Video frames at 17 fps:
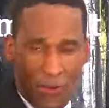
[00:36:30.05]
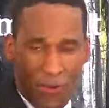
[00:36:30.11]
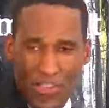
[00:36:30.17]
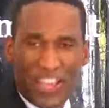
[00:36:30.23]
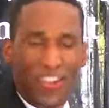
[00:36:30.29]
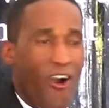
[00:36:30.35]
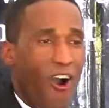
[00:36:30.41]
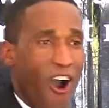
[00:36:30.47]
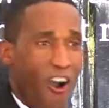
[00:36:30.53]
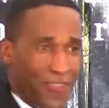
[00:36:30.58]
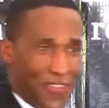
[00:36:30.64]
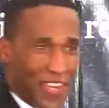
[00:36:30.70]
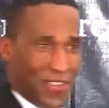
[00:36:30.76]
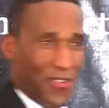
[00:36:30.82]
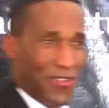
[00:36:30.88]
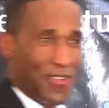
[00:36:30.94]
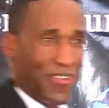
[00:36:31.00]
There is a
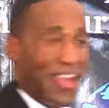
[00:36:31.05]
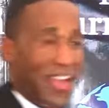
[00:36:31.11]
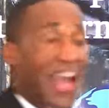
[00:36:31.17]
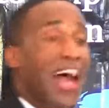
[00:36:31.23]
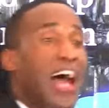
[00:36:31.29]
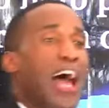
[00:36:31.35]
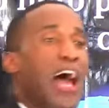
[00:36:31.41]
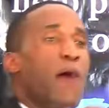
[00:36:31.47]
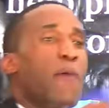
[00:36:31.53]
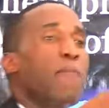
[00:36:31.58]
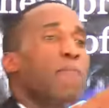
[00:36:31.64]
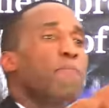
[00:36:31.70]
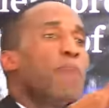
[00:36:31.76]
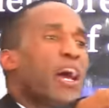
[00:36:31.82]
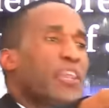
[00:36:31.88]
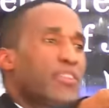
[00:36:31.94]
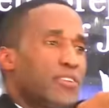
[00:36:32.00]
harvest.
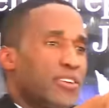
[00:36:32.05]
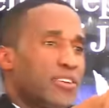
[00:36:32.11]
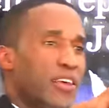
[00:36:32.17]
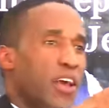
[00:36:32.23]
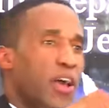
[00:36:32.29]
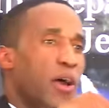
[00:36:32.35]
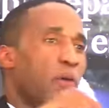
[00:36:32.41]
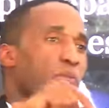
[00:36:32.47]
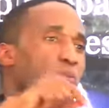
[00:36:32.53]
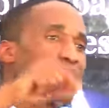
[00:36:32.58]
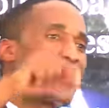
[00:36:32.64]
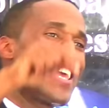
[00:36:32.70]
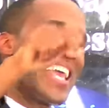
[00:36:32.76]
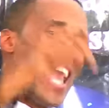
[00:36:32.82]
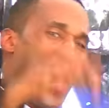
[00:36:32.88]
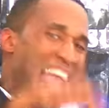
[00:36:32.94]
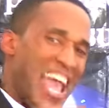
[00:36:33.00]
But
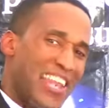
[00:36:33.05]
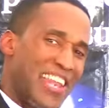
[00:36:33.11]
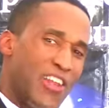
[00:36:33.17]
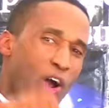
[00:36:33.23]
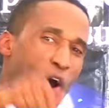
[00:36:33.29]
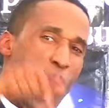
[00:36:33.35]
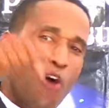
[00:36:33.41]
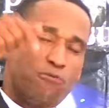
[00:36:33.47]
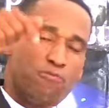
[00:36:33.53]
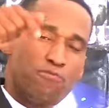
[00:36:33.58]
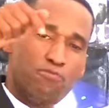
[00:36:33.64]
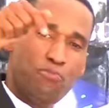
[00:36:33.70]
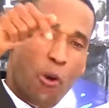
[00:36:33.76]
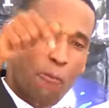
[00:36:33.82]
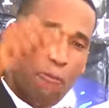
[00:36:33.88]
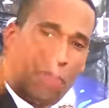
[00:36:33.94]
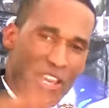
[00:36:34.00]
the end
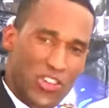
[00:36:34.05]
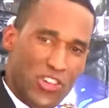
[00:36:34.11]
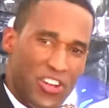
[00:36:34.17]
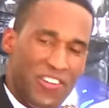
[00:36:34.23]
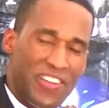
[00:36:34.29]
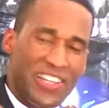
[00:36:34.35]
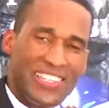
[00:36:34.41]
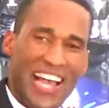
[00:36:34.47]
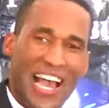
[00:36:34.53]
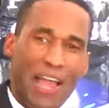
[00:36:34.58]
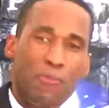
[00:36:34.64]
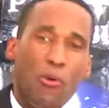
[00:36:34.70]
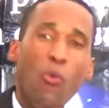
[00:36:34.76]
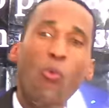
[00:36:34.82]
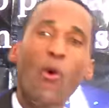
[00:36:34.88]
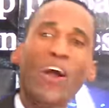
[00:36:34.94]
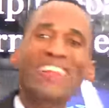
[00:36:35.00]
of probationary
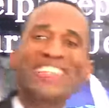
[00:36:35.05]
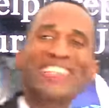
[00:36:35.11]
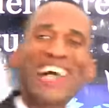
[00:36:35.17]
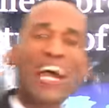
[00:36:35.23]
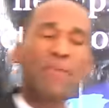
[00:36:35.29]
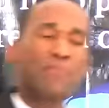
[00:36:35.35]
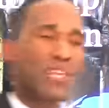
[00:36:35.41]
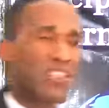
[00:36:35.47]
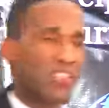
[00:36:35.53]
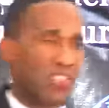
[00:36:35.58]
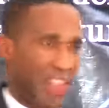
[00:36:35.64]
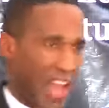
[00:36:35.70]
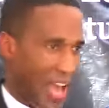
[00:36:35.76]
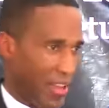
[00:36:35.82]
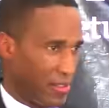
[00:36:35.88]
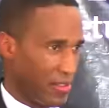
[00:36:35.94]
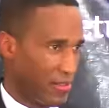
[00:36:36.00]
time, what time is
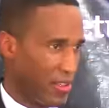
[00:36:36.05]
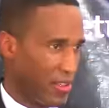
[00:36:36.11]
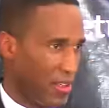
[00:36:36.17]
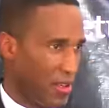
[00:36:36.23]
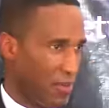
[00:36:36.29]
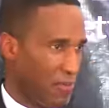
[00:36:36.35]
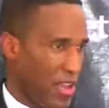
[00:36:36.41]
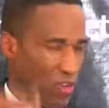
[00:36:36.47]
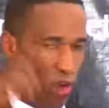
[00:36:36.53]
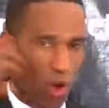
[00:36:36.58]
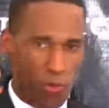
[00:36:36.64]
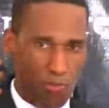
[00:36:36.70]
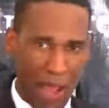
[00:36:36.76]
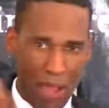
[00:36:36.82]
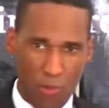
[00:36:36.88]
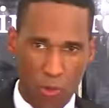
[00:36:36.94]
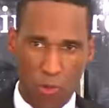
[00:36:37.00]
that? Based
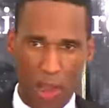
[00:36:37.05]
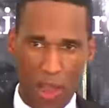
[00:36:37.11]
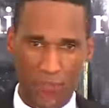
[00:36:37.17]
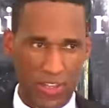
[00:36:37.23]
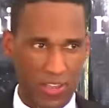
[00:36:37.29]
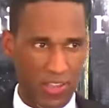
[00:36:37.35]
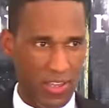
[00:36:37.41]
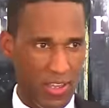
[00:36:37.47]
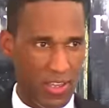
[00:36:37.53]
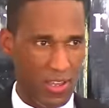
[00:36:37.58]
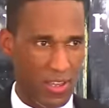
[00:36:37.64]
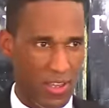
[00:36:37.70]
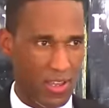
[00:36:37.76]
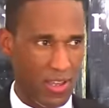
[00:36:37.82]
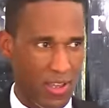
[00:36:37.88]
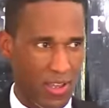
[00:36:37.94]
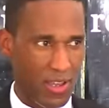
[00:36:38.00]
on Bible prophecy.
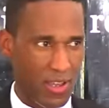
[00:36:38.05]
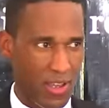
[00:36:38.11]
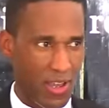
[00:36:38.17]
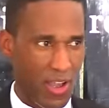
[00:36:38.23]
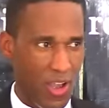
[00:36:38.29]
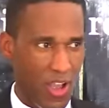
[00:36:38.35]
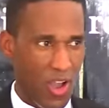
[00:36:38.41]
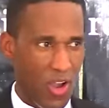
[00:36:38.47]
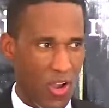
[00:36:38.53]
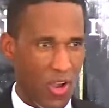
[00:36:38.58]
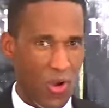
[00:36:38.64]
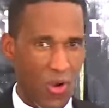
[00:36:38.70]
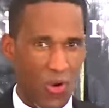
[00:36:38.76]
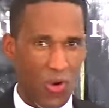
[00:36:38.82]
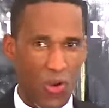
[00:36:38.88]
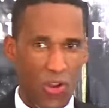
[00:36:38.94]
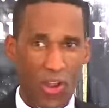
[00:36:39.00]

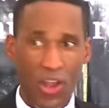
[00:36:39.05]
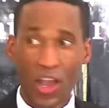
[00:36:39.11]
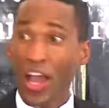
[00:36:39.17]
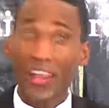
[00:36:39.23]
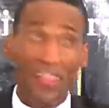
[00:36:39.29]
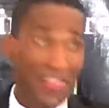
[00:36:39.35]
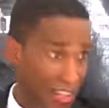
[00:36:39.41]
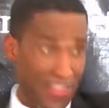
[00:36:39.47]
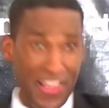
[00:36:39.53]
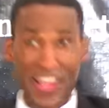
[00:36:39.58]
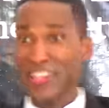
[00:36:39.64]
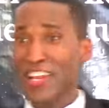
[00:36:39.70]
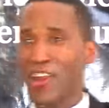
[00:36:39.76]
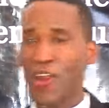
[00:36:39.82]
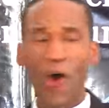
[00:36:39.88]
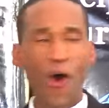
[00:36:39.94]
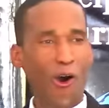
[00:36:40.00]
The
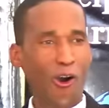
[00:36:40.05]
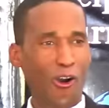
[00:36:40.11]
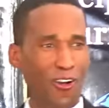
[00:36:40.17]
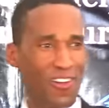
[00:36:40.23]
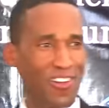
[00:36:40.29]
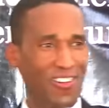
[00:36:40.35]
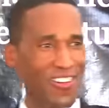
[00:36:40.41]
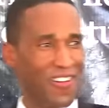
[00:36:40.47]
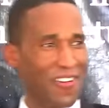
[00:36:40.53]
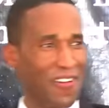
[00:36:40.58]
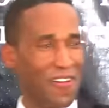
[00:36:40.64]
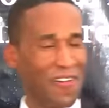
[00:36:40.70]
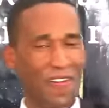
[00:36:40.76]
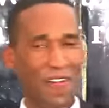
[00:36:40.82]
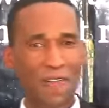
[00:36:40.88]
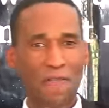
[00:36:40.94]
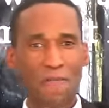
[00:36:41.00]
Sunday law.
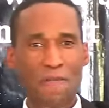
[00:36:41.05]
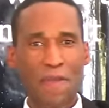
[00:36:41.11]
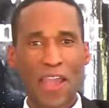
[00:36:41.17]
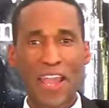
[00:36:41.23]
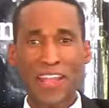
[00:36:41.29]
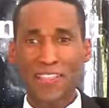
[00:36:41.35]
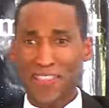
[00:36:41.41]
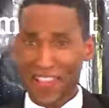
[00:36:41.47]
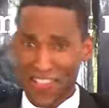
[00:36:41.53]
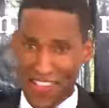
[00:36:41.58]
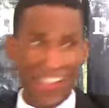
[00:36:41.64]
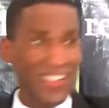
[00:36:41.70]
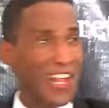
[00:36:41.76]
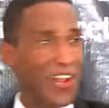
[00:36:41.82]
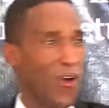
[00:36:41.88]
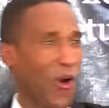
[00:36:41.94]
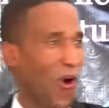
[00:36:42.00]
It's the
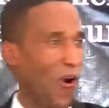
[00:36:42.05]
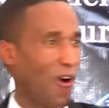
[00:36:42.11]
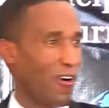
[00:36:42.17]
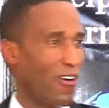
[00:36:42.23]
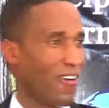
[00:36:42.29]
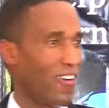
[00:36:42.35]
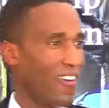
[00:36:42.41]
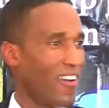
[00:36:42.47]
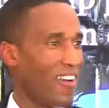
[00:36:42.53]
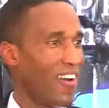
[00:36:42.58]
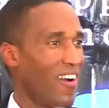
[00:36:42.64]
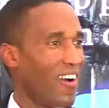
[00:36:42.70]
Sunday law.